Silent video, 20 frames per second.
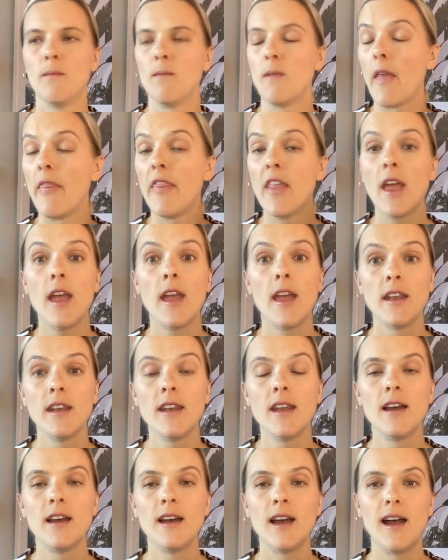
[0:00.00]
And
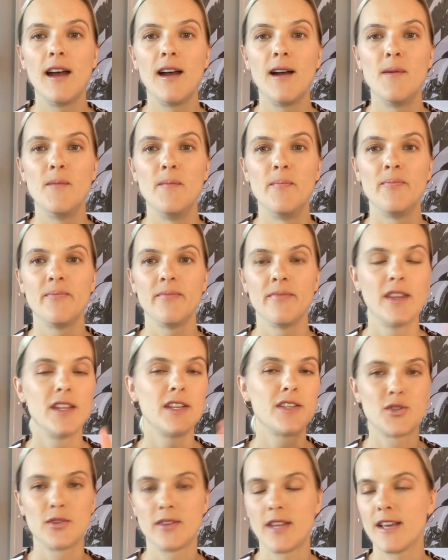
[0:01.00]
then
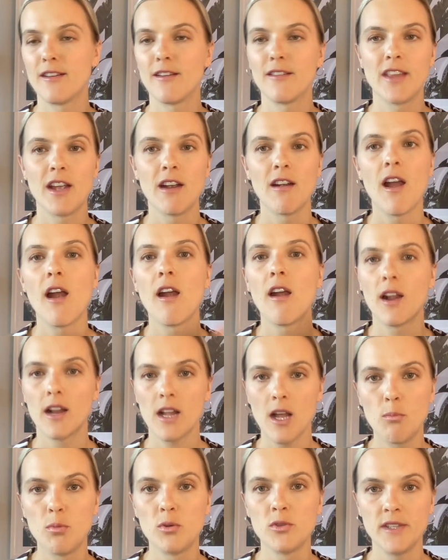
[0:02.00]
there are a
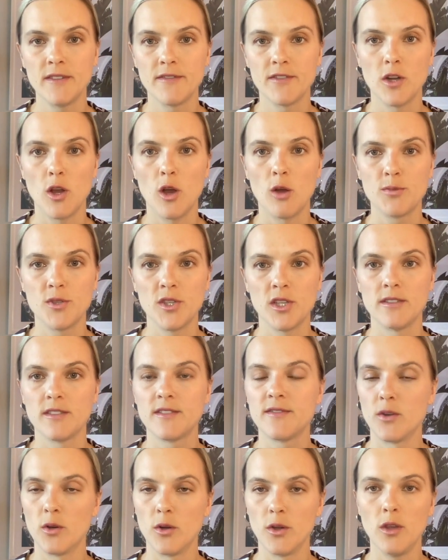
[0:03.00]
couple different options
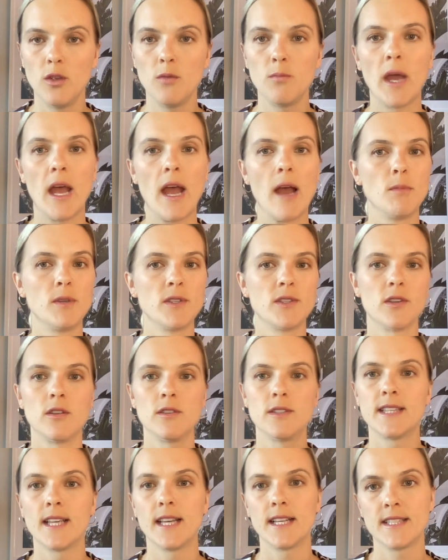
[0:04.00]
for you, but
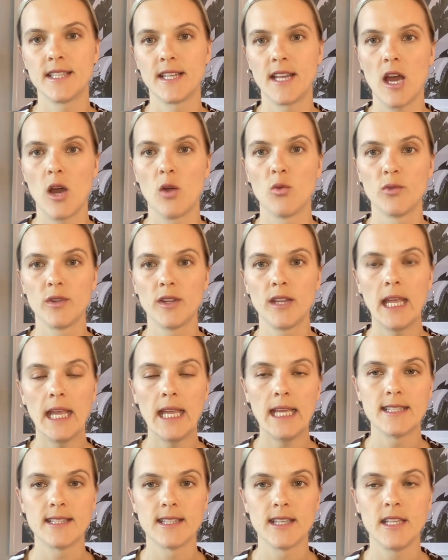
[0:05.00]
Amazon sets it out really
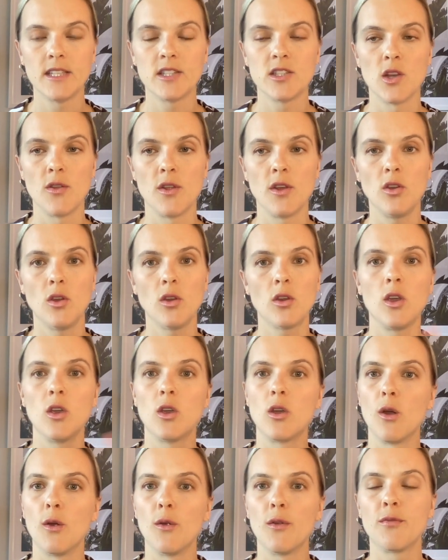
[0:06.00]
easily so that you can
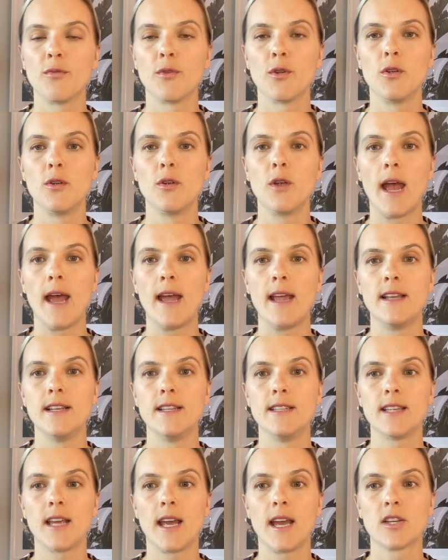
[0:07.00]
go through
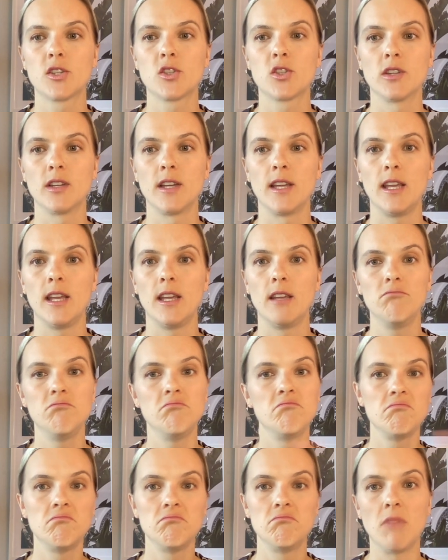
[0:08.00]
and actually
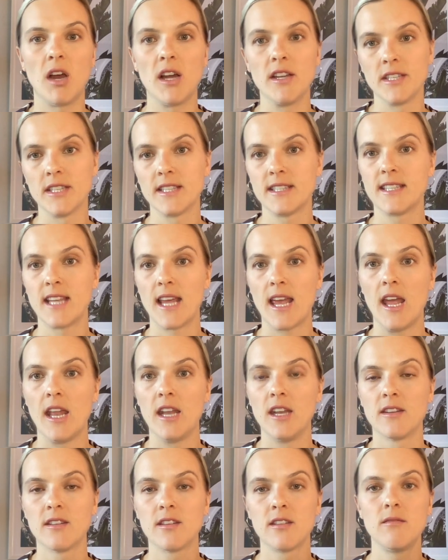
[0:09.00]

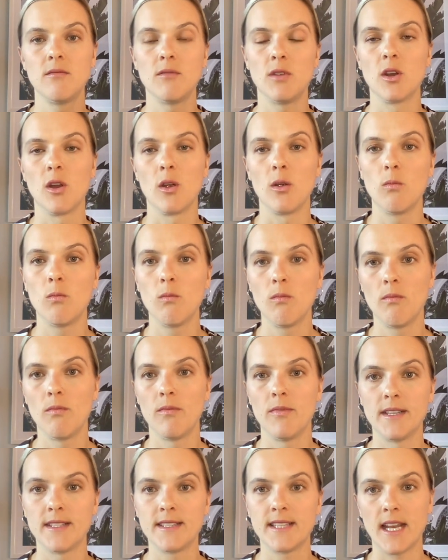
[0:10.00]
understand,
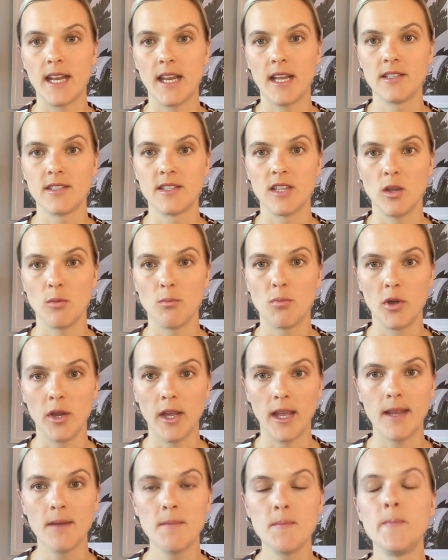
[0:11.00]
the settings that you're
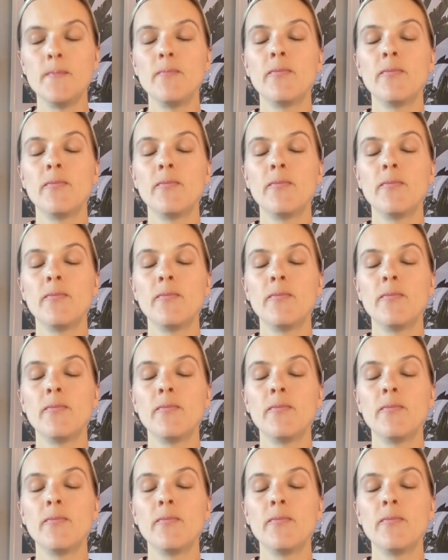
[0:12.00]
putting in.